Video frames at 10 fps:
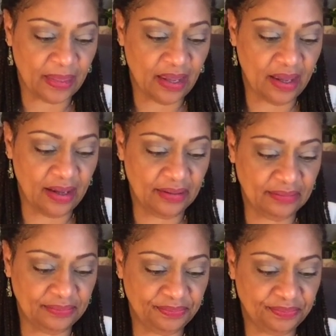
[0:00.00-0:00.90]

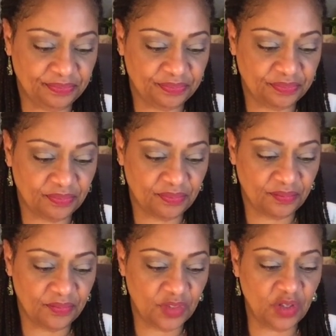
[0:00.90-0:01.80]

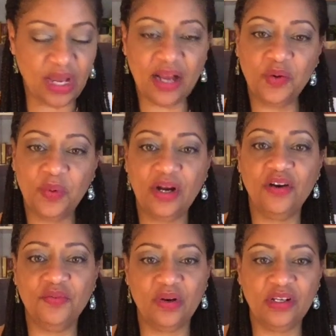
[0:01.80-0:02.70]
You're not aware
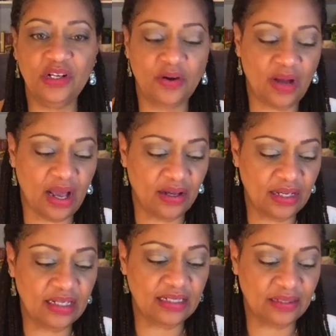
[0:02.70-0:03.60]
of, how
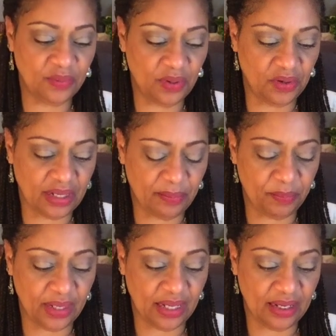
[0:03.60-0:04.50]
ugly the world can
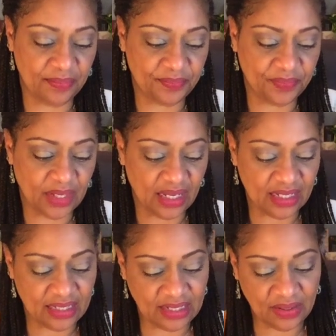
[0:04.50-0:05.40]
be.
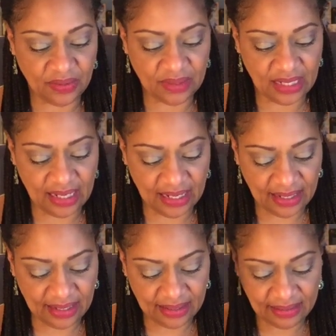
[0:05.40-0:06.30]
So
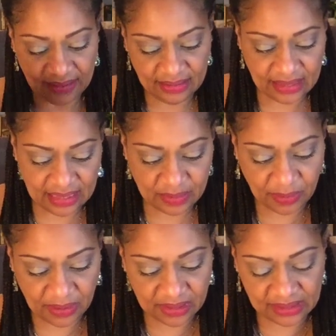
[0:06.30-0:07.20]
then this
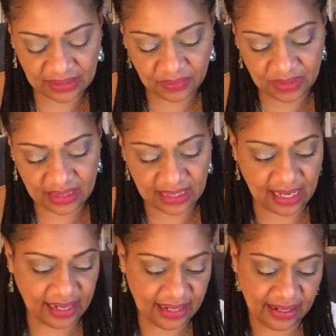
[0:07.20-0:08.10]
person was
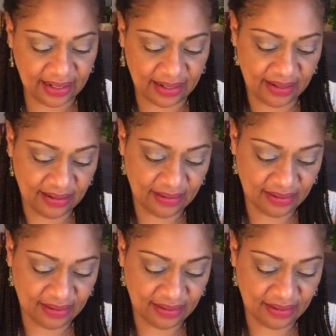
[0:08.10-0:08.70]
like,